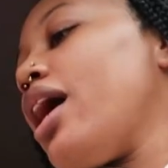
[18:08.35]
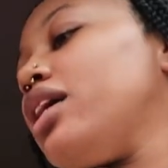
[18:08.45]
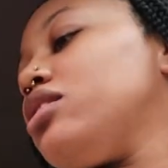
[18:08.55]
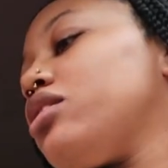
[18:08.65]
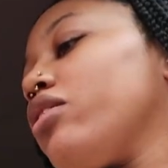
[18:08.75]

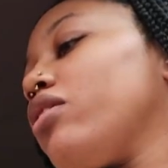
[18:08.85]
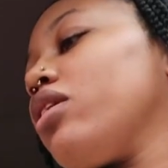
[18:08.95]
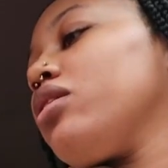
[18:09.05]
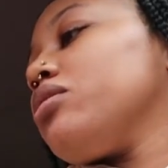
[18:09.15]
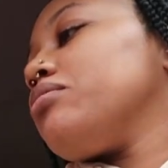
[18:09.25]
And so
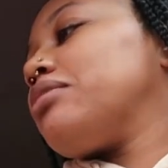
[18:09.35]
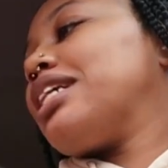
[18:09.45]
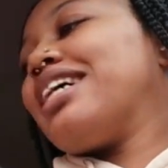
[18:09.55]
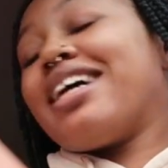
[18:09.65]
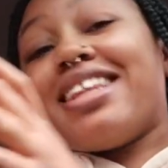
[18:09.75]

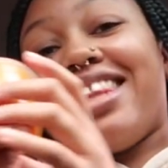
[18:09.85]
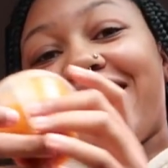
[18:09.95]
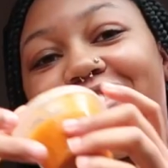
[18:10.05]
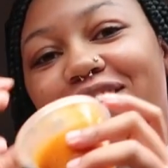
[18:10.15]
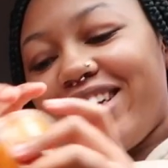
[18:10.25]
the
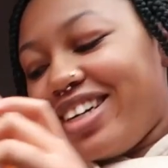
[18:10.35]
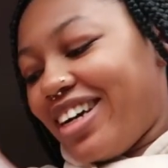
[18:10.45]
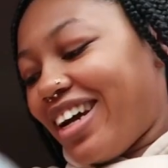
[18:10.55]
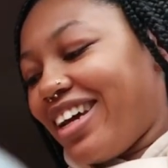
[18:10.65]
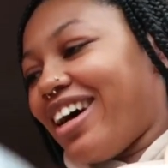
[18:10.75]

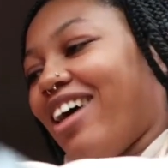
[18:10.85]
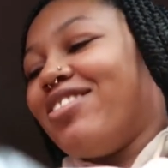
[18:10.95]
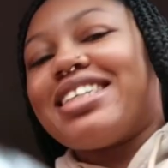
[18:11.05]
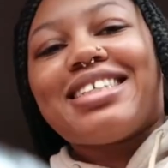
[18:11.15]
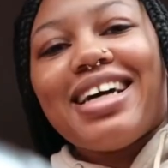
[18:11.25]
vinaigrette, I'm
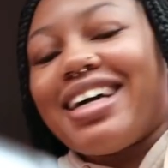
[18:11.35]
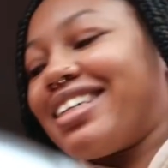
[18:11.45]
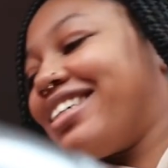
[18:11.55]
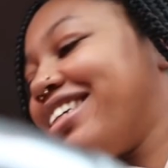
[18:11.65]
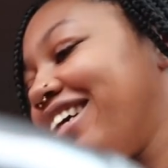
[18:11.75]

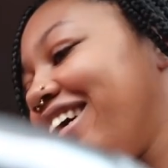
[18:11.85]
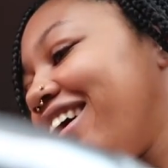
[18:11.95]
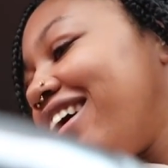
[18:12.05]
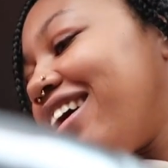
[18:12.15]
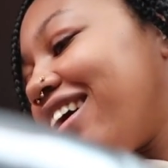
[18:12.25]
excited.
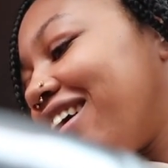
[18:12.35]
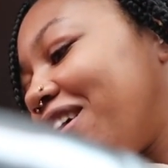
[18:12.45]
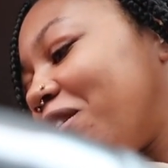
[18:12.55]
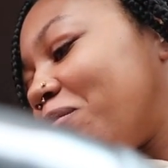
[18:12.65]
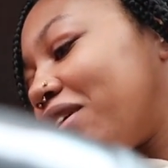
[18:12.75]

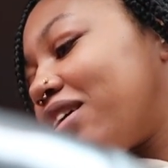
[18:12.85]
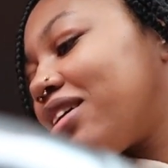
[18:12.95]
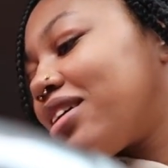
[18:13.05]
And